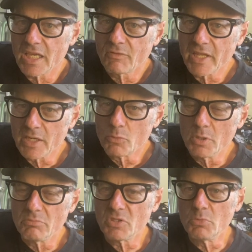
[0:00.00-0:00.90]
of a lot of
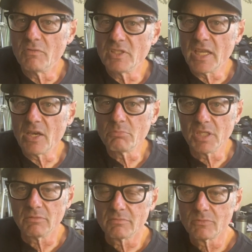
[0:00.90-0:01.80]
room to move it down,
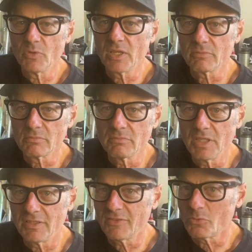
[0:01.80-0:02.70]
but well,
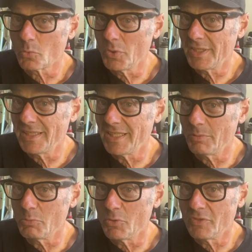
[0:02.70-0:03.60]
it doesn't really need to
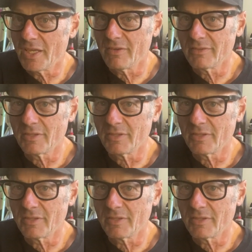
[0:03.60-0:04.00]
be moved down.